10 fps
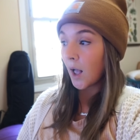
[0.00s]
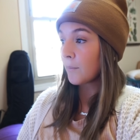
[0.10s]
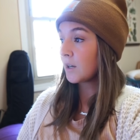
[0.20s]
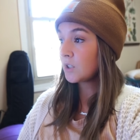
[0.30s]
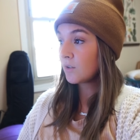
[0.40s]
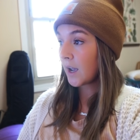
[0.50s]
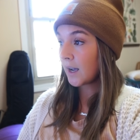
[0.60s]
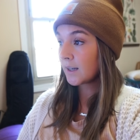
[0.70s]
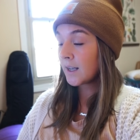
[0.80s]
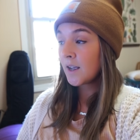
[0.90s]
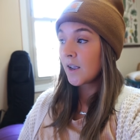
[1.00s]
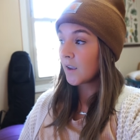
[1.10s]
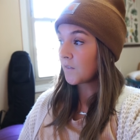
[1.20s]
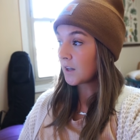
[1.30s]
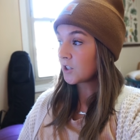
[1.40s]
I'm gonna do that,
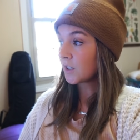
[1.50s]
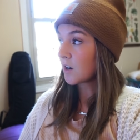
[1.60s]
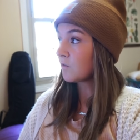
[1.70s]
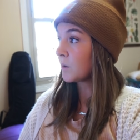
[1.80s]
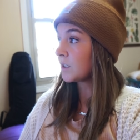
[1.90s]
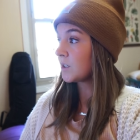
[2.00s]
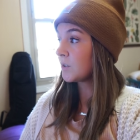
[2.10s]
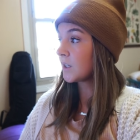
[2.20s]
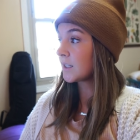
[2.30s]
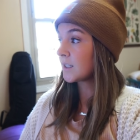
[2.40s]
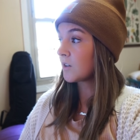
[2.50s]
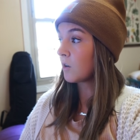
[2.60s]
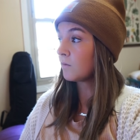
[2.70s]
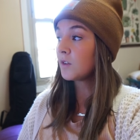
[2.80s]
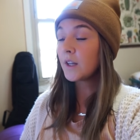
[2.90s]
get that checked off my to-do list, and
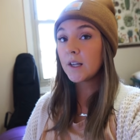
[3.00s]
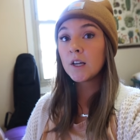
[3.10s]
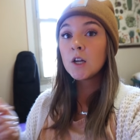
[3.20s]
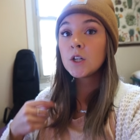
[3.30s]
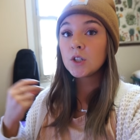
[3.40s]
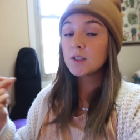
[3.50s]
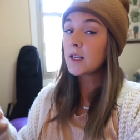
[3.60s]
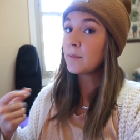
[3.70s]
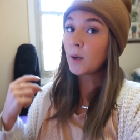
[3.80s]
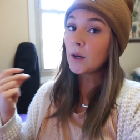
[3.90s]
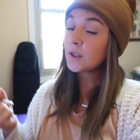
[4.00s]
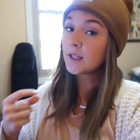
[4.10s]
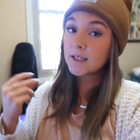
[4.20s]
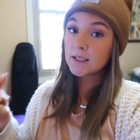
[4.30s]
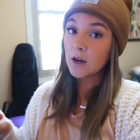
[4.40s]
hopefully just keep counting
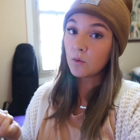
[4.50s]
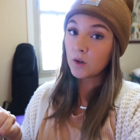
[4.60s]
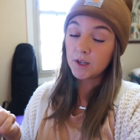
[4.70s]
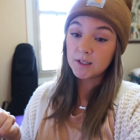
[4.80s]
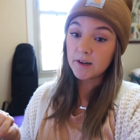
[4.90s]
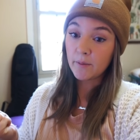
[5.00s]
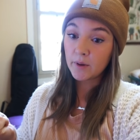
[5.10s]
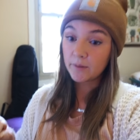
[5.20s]
things out while he's napping.